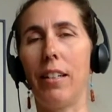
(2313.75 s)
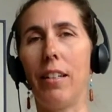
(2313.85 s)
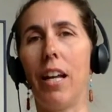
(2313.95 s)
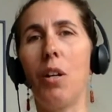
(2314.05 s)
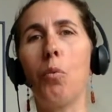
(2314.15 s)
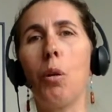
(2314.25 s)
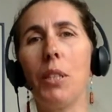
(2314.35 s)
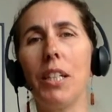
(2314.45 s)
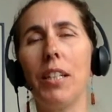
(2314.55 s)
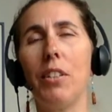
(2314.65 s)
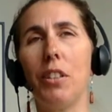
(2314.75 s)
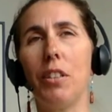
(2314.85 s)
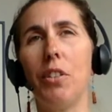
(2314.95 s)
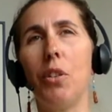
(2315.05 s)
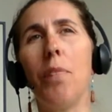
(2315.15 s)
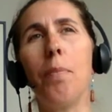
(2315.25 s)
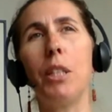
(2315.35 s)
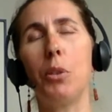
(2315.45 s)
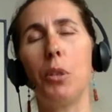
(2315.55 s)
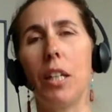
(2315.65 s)
And aromatase, you're not
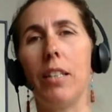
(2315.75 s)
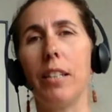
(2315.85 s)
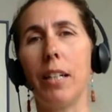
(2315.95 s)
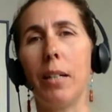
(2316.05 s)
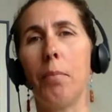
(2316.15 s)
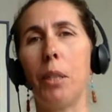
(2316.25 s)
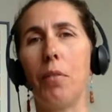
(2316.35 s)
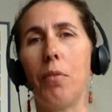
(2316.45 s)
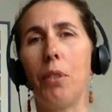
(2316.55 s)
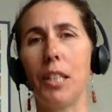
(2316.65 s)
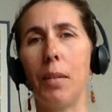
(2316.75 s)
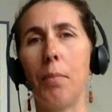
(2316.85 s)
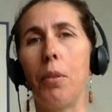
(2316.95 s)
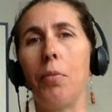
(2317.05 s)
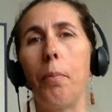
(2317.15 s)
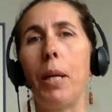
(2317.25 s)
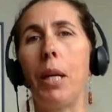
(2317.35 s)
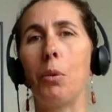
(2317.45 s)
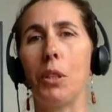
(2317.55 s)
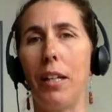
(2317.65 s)
measuring the enzyme, but for example, if a
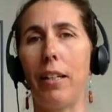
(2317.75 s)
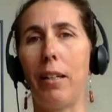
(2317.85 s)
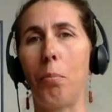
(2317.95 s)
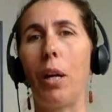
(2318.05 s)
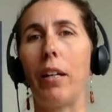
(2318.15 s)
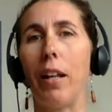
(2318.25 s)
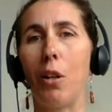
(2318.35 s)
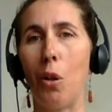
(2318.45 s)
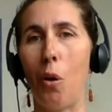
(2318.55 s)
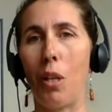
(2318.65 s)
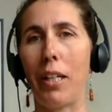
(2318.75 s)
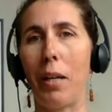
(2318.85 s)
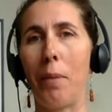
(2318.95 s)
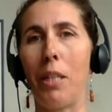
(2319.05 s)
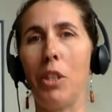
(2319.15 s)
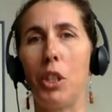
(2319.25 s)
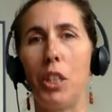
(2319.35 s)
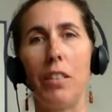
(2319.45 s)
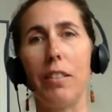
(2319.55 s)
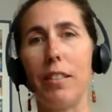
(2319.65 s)
man was taking pregnenolone, like I
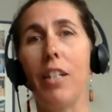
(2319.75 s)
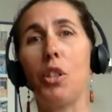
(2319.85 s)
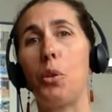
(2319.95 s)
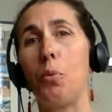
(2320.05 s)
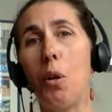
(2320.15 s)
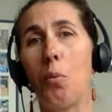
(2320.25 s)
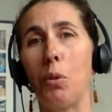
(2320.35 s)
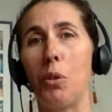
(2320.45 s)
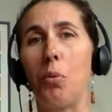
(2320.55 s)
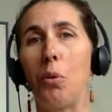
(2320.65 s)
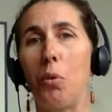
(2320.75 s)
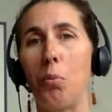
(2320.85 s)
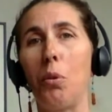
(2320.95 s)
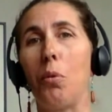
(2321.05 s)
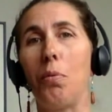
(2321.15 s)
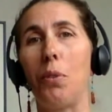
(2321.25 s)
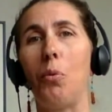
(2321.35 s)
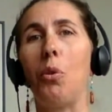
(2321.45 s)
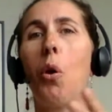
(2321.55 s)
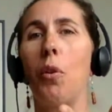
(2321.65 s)
mentioned, and his estrone was through the roof,
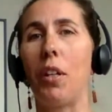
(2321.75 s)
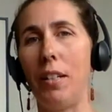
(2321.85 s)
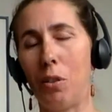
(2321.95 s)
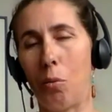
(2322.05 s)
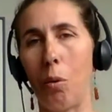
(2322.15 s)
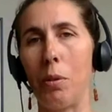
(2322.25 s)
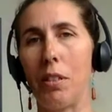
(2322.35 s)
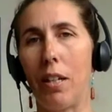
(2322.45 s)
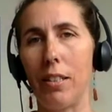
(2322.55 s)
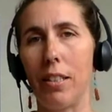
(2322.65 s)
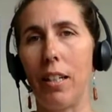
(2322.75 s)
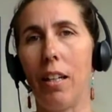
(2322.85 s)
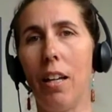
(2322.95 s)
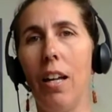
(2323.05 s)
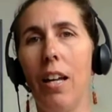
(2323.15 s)
that he's aromatizing.